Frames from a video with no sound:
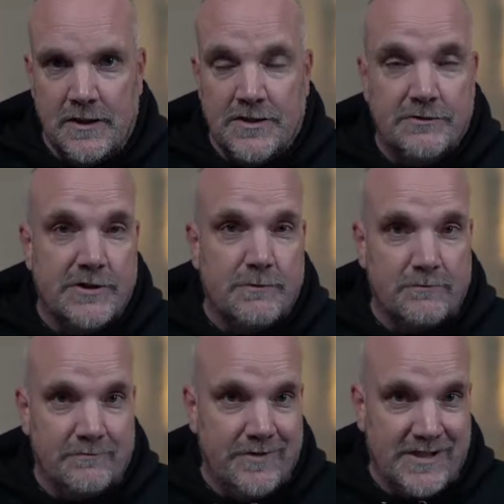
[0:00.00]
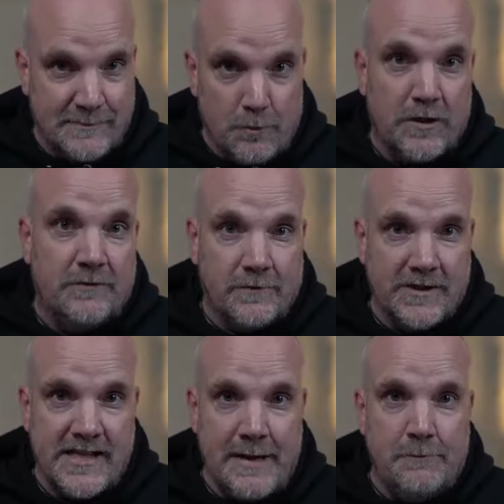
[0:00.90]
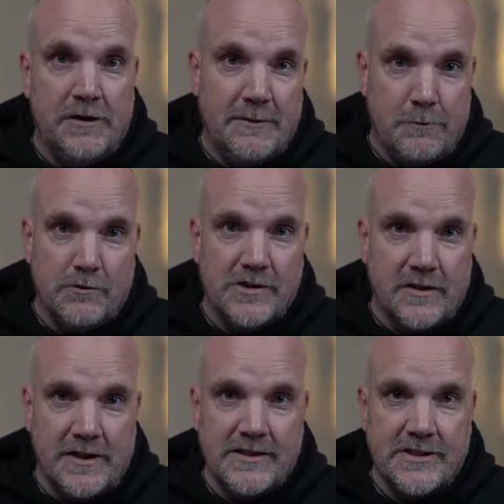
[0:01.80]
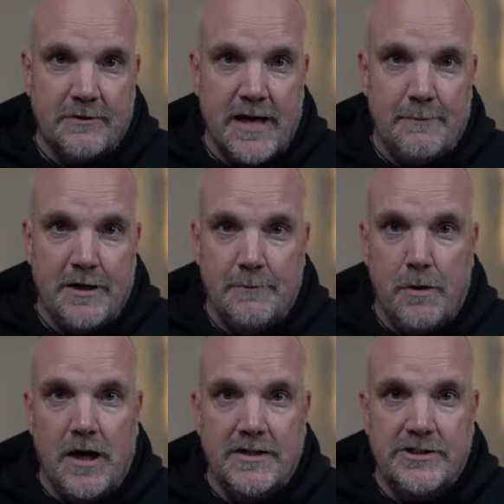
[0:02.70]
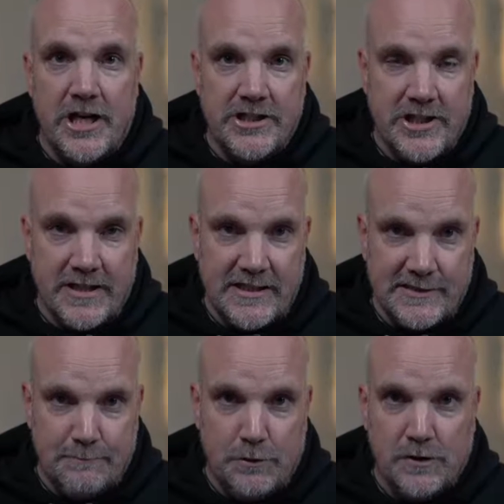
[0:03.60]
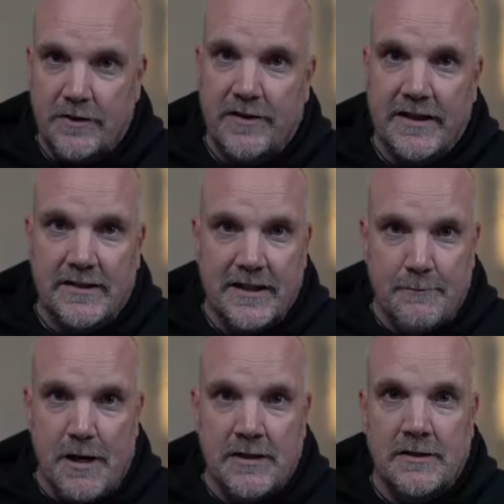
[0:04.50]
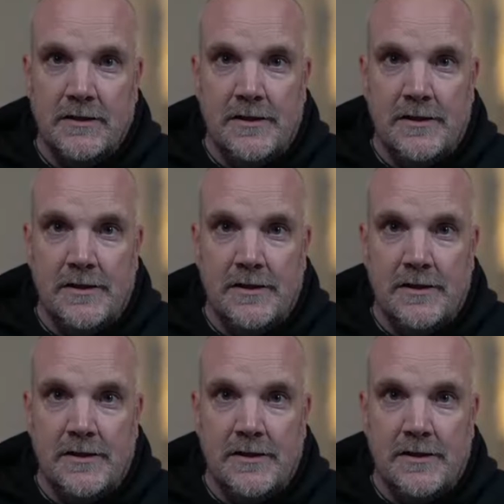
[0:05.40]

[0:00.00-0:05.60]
So it's this morning, for example, I posted on Instagram. I bought Jay Shetty's book, Think Like a Monk.